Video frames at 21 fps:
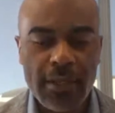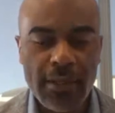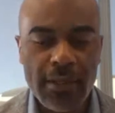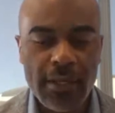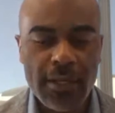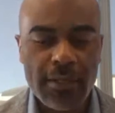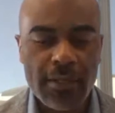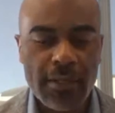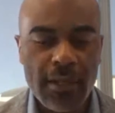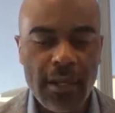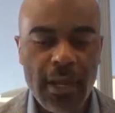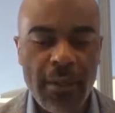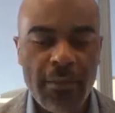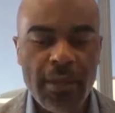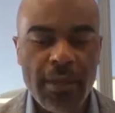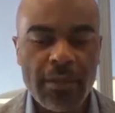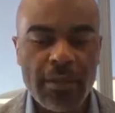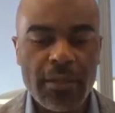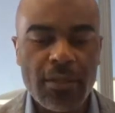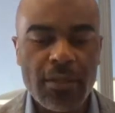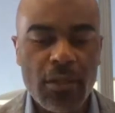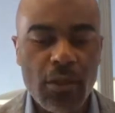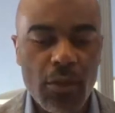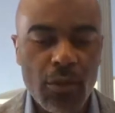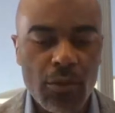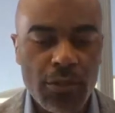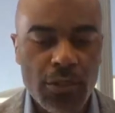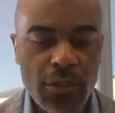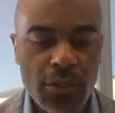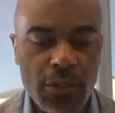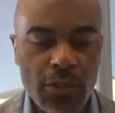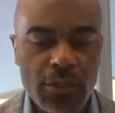These climate
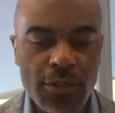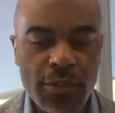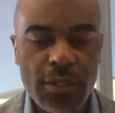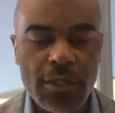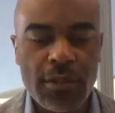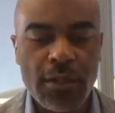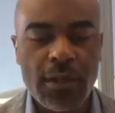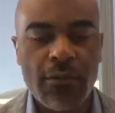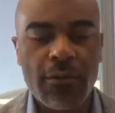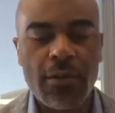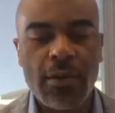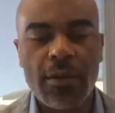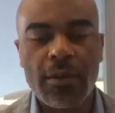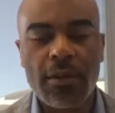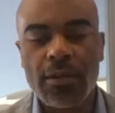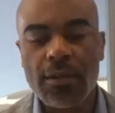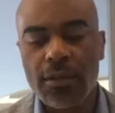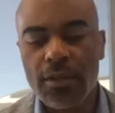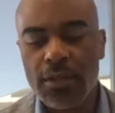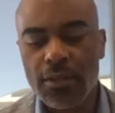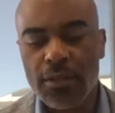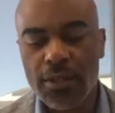disclosures and